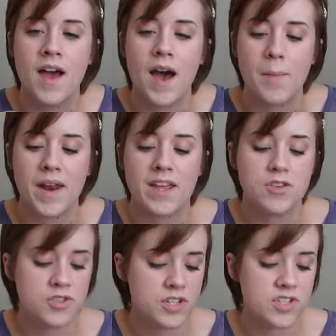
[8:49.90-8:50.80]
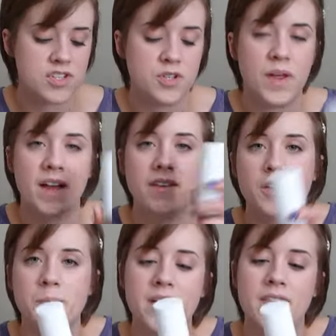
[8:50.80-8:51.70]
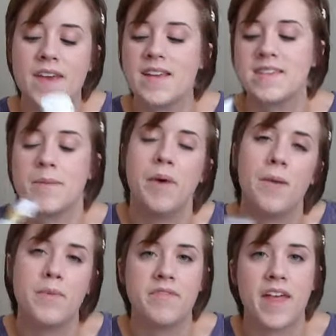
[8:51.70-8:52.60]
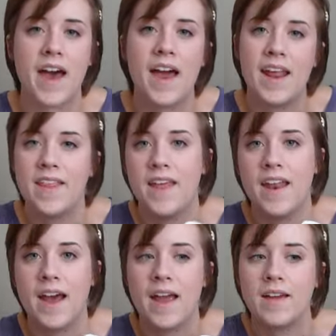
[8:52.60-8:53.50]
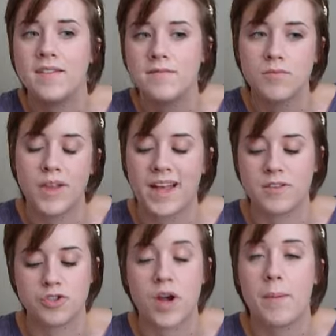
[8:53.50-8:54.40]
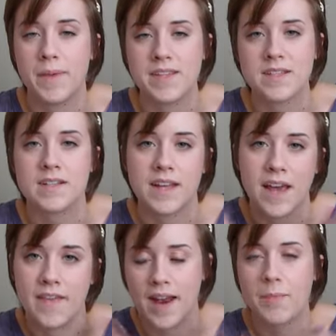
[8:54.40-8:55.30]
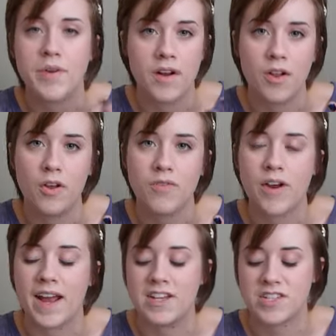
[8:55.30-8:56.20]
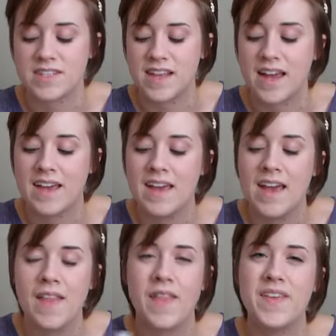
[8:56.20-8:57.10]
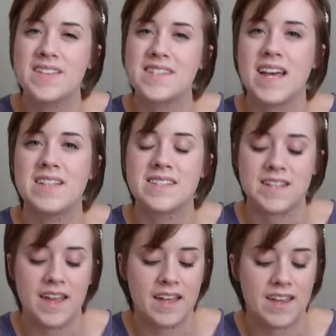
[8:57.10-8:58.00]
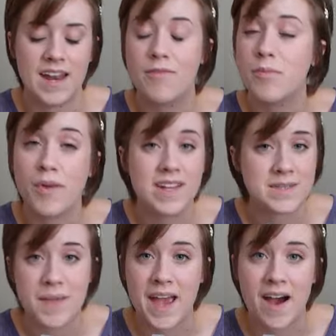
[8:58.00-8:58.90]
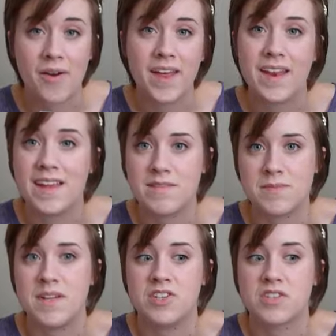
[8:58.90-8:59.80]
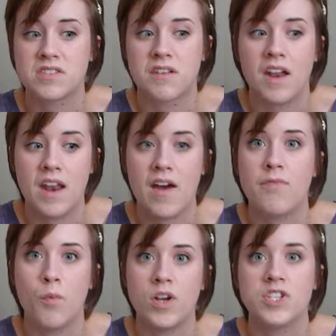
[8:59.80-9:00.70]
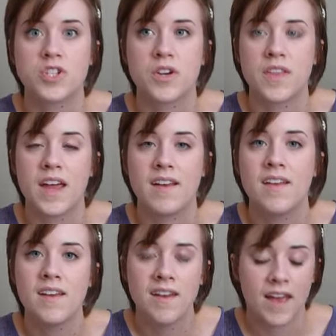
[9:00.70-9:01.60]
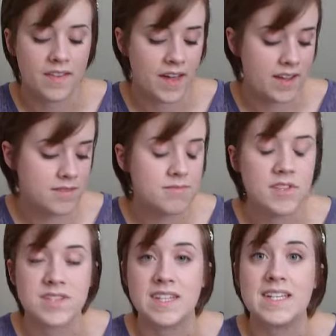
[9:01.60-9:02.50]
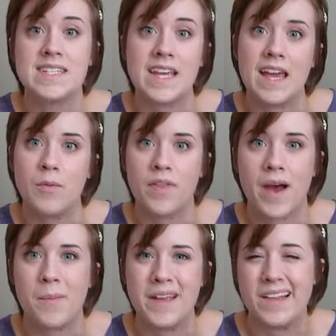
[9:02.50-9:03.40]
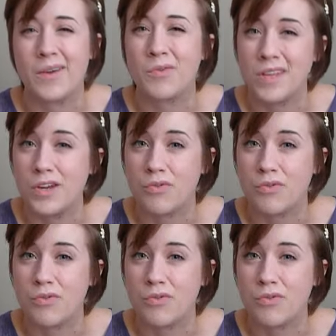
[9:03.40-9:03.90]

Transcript: but I usually just do like a little bit of this, a pump of that, and then like a drop basically, and then I put it all over, and I just like that this tends to it never breaks me out, and it gives me just enough moisture that it like sinks in without being like really